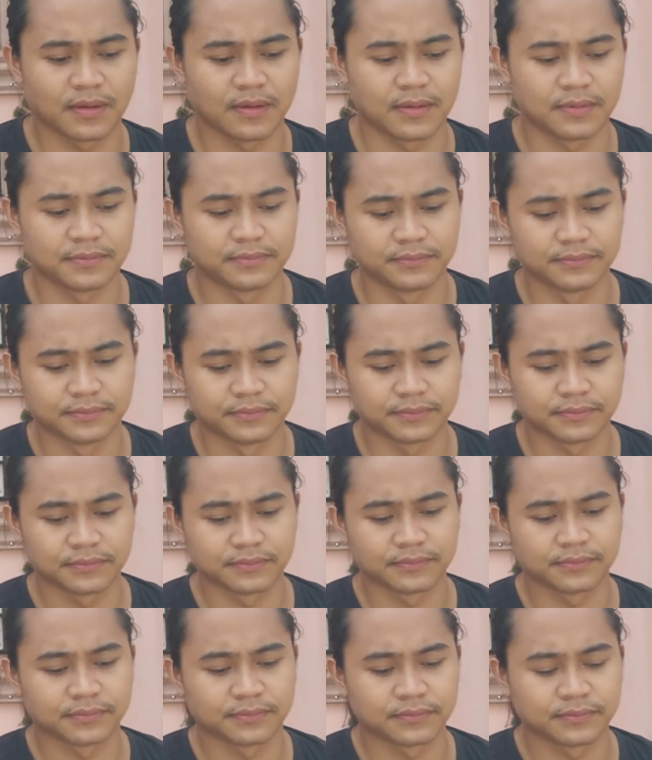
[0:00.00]

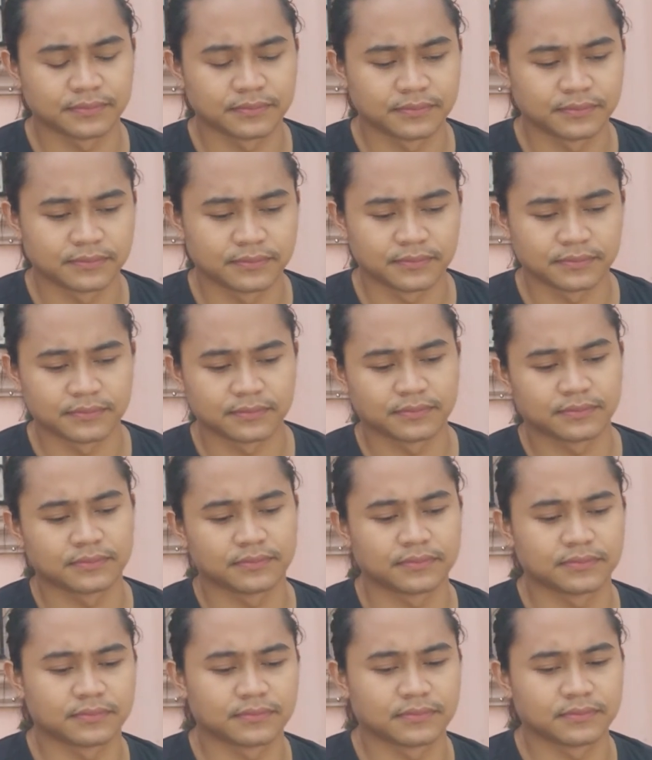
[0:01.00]

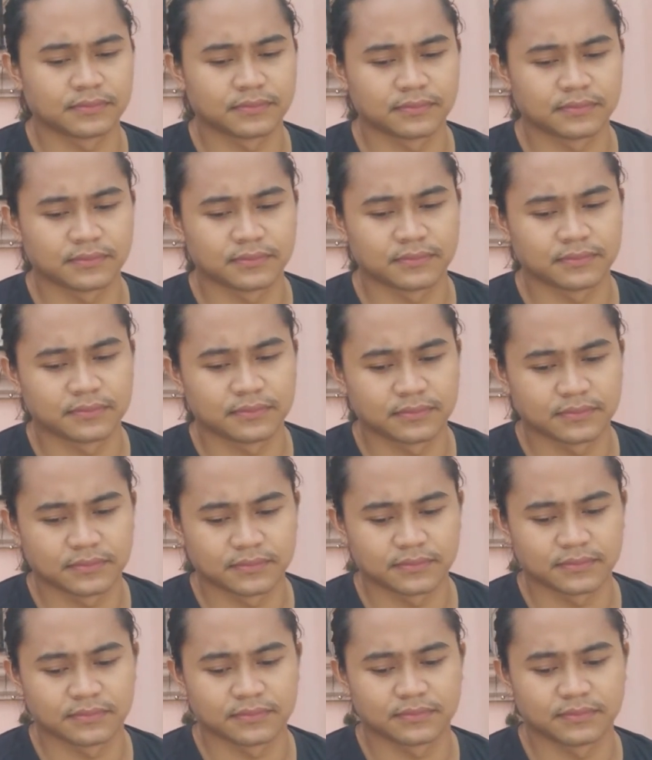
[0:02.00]

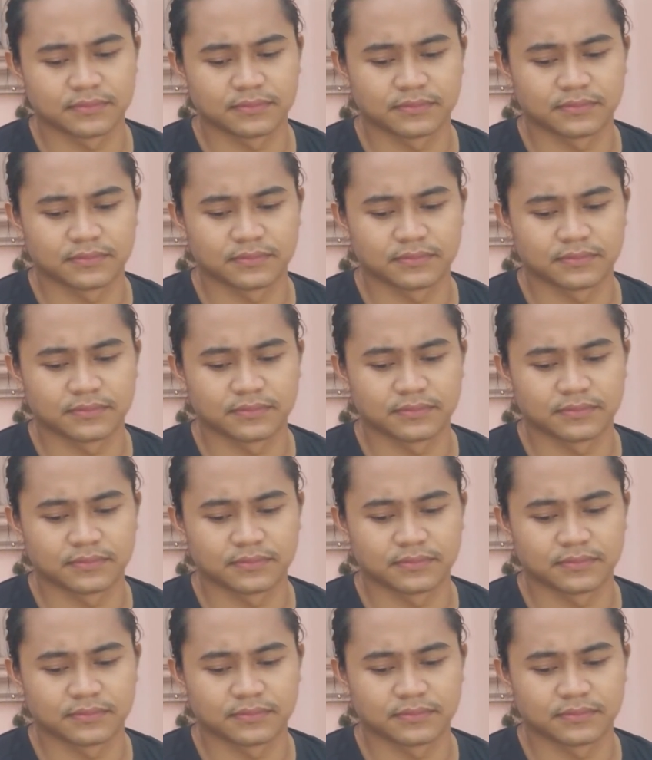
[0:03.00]
This person isn't speaking.